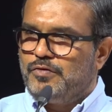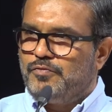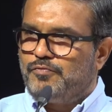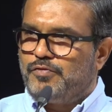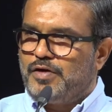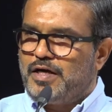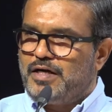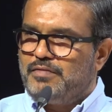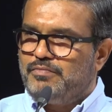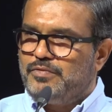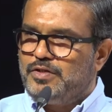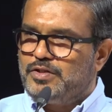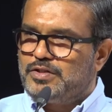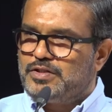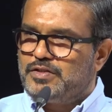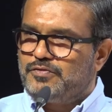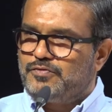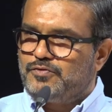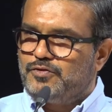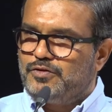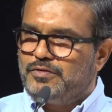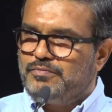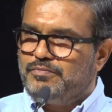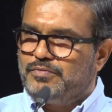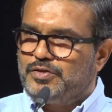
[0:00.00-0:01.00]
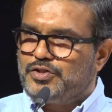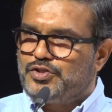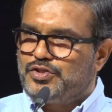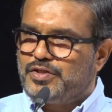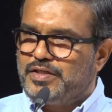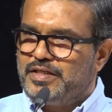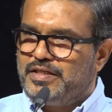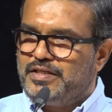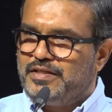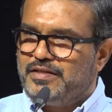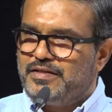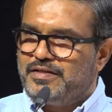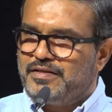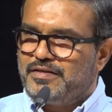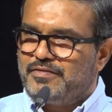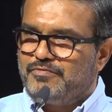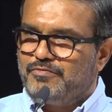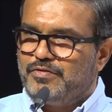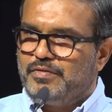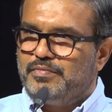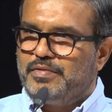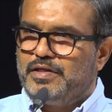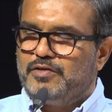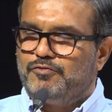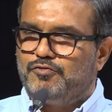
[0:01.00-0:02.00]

farmers of Kudumbashree, women